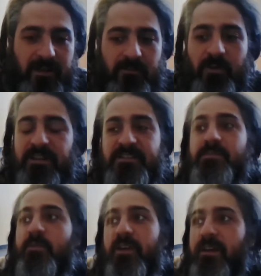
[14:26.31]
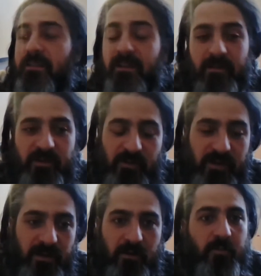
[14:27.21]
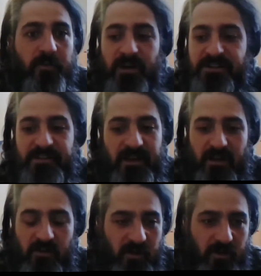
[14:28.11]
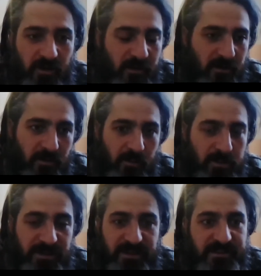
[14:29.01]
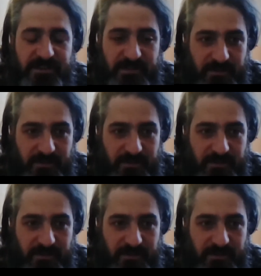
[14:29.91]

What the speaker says: I've read just about anything between peroxide, alcohol, bleach,